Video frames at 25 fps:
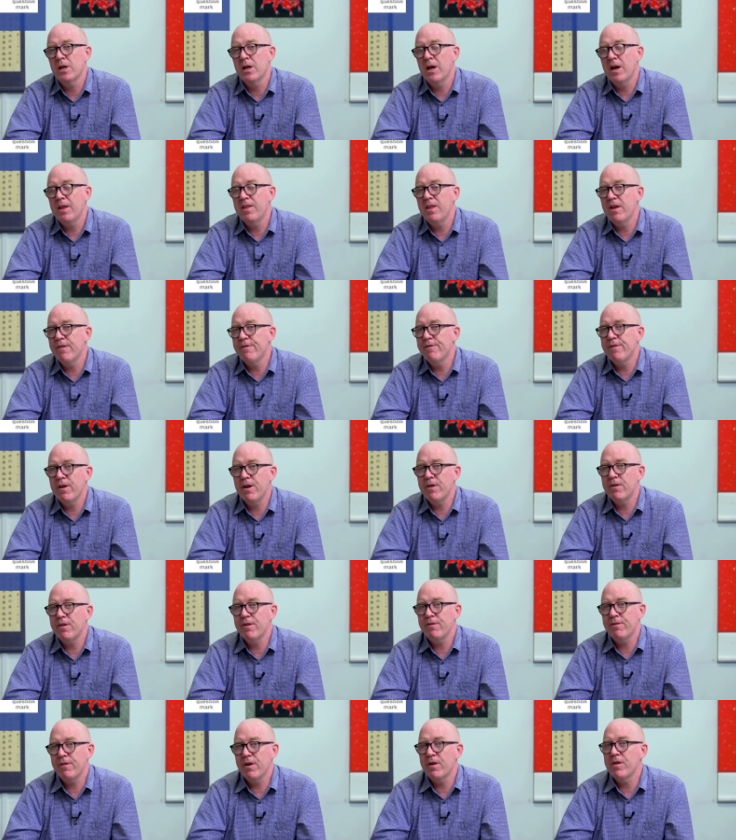And they're
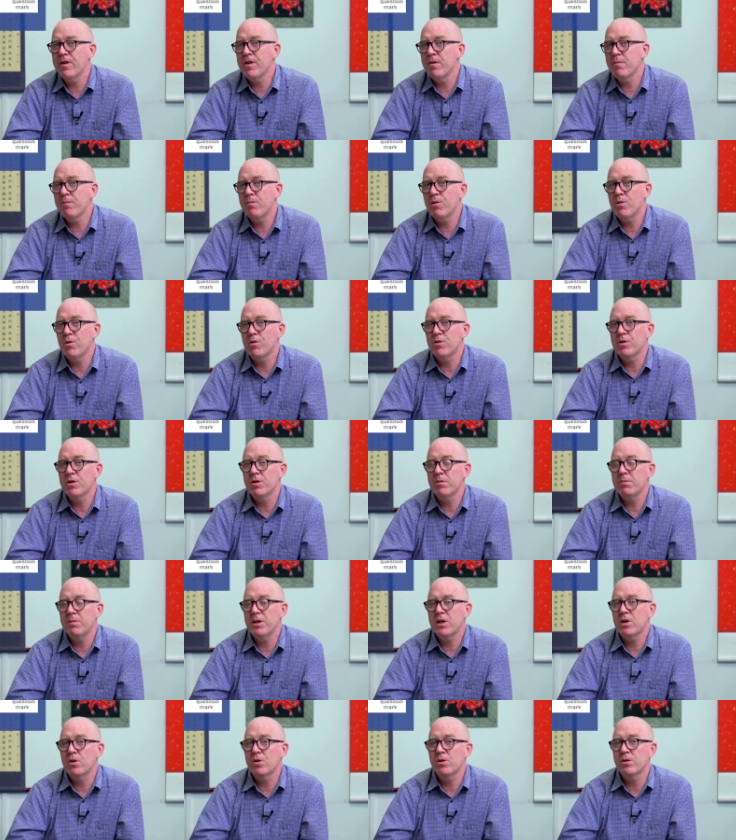very, very important
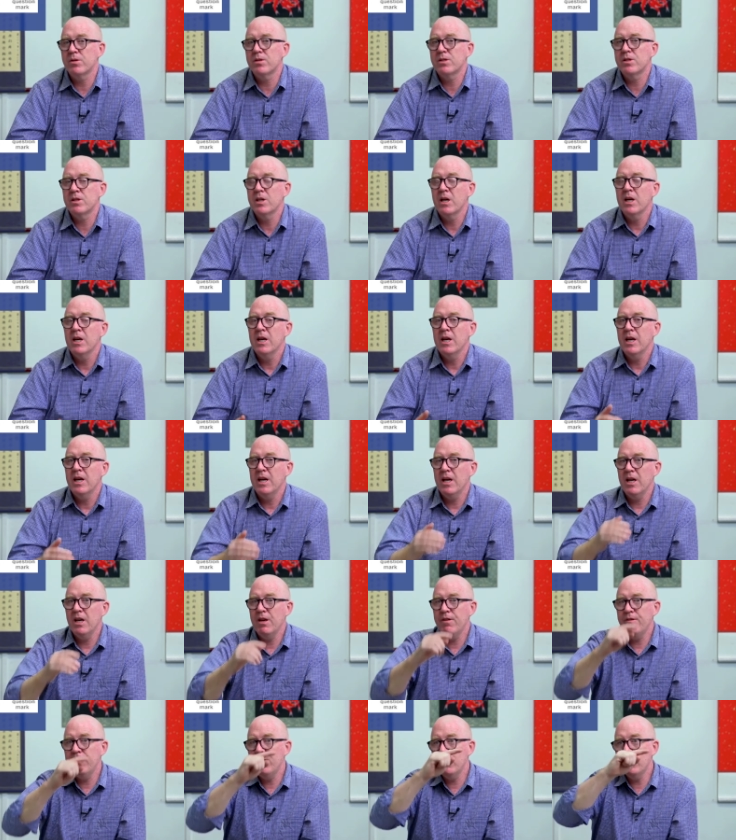because
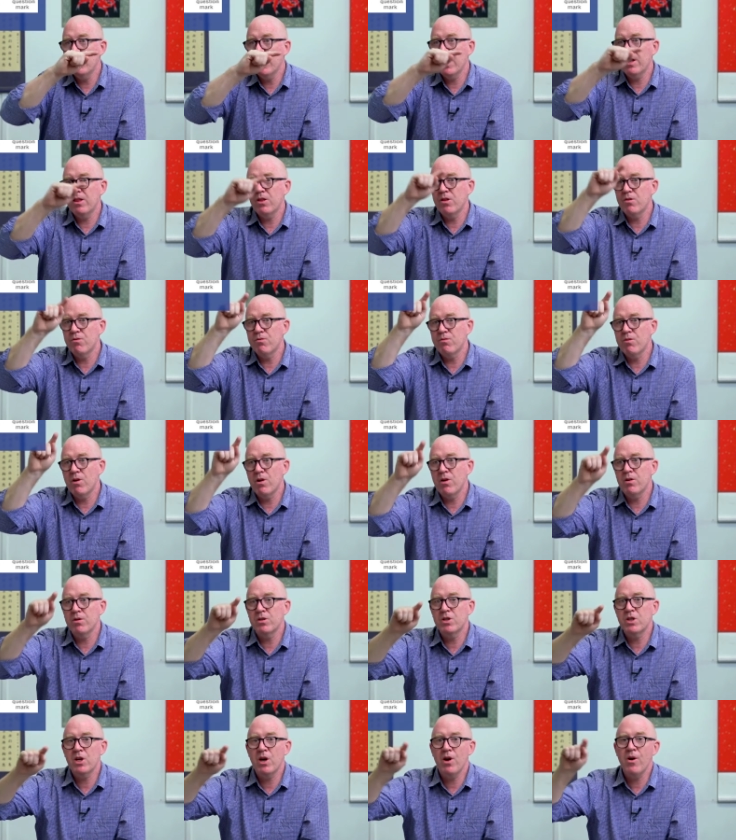if you get the
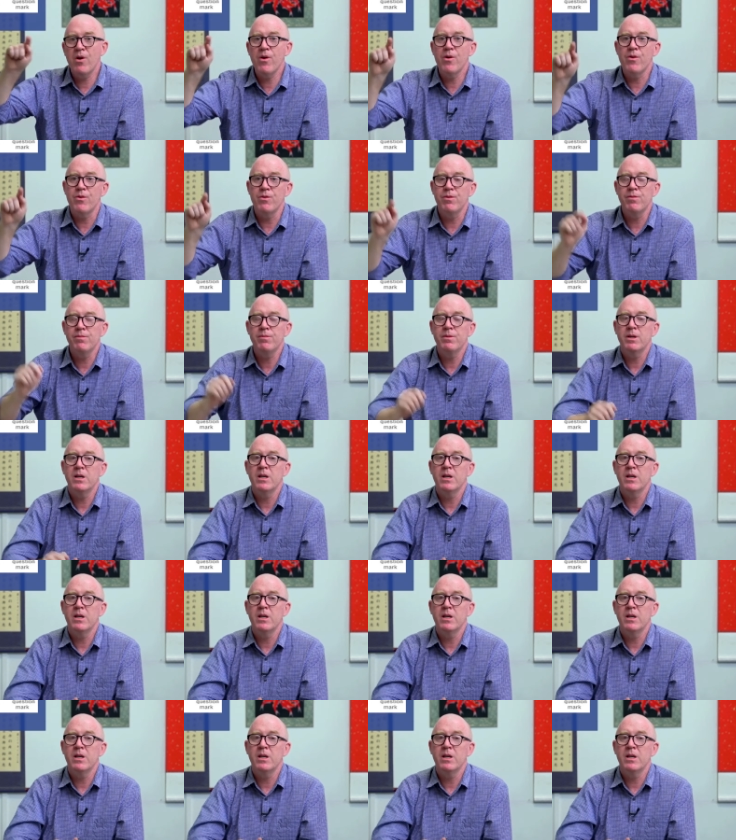wrong tone,